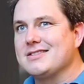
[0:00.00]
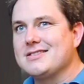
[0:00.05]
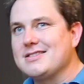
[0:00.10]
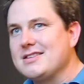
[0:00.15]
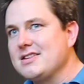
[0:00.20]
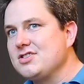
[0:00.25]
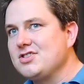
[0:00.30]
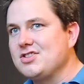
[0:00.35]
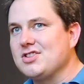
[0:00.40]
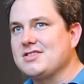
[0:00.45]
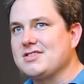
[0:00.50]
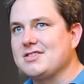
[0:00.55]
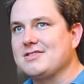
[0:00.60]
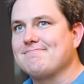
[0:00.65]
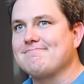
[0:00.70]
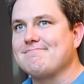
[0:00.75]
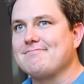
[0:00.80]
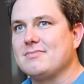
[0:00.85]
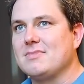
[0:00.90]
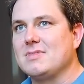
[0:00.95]
is just
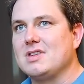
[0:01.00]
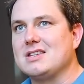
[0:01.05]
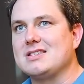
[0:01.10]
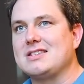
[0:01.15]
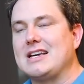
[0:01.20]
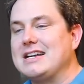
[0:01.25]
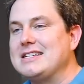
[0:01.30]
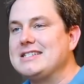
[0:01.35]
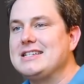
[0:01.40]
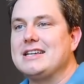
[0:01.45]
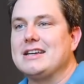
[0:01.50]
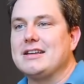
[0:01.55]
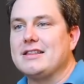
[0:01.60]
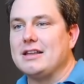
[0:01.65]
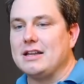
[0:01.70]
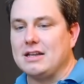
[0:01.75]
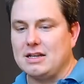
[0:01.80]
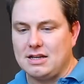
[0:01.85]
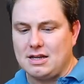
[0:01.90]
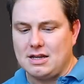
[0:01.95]
this idea
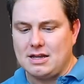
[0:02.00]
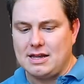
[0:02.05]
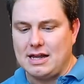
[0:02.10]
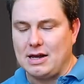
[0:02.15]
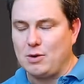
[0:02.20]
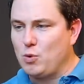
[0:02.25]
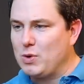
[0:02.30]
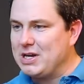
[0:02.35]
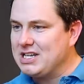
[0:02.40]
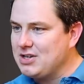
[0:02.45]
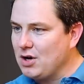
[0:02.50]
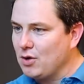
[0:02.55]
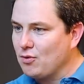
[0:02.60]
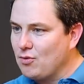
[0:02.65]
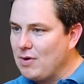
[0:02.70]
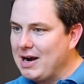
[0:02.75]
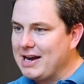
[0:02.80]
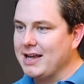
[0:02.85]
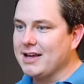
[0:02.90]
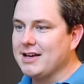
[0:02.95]
that, that we
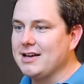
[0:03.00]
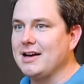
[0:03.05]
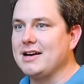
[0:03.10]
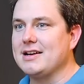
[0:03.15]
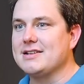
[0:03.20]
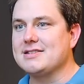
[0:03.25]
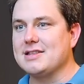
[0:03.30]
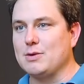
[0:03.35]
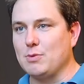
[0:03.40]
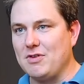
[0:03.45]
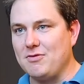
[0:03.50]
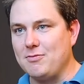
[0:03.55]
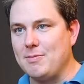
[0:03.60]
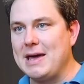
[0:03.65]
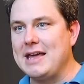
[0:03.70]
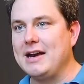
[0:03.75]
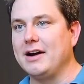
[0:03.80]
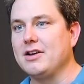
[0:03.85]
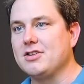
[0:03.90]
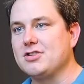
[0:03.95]
don't recognize that we've
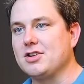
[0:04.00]
made an